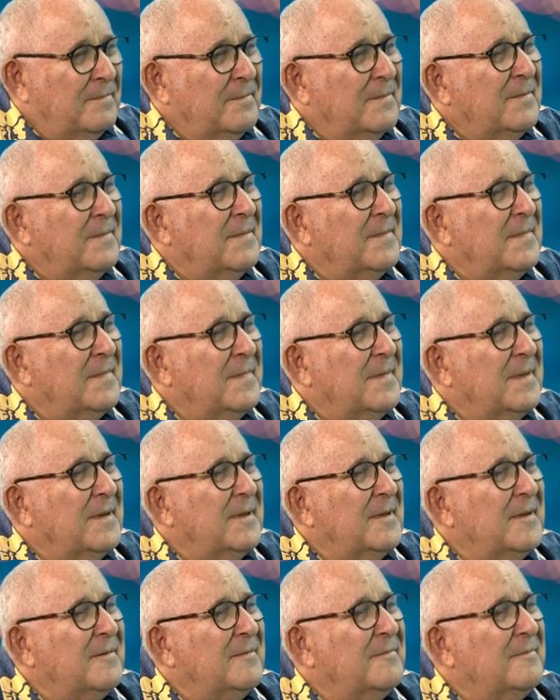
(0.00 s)

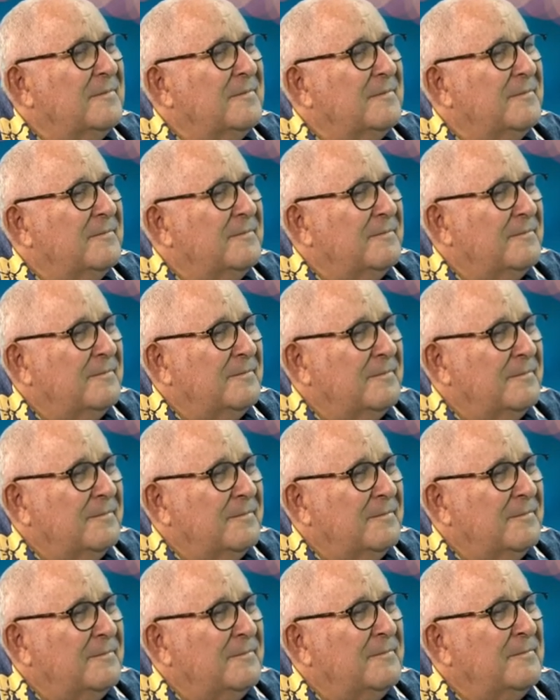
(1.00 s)

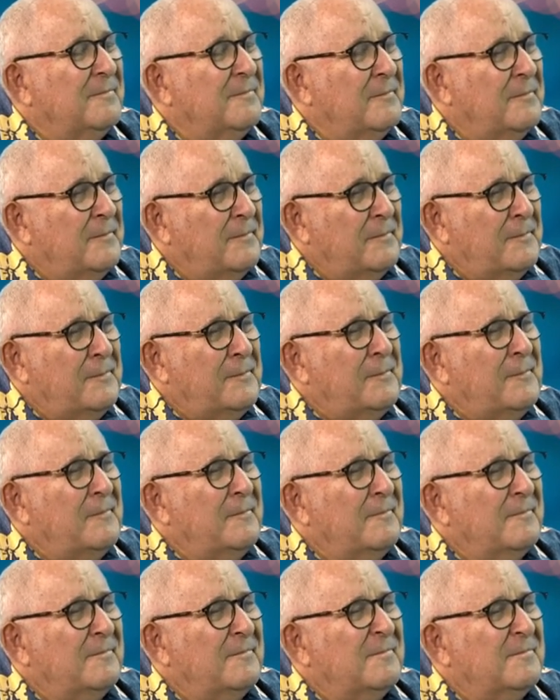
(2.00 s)

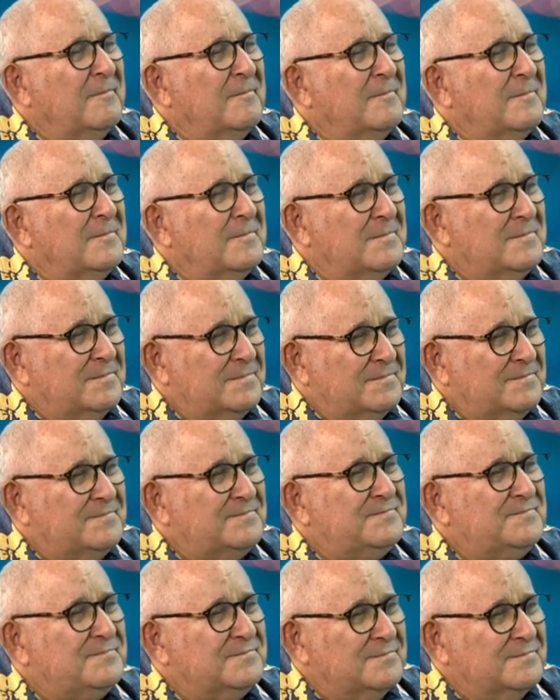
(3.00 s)
[no speech]